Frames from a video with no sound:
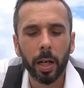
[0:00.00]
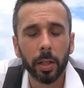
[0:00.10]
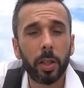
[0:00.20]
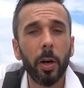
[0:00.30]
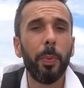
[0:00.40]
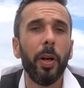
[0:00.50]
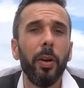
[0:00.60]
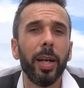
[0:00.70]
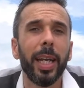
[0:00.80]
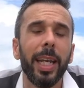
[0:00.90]

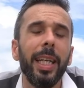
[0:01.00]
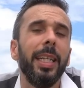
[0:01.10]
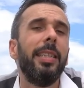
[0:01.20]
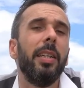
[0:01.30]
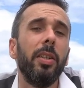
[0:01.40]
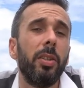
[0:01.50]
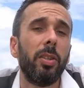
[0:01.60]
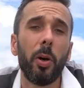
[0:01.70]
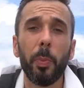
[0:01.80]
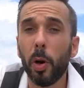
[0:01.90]
copper is a
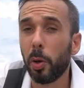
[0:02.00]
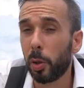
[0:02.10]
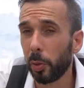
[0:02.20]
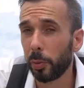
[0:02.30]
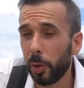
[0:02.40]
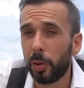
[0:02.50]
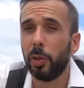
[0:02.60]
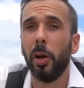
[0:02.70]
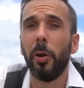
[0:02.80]
thermo-conductor,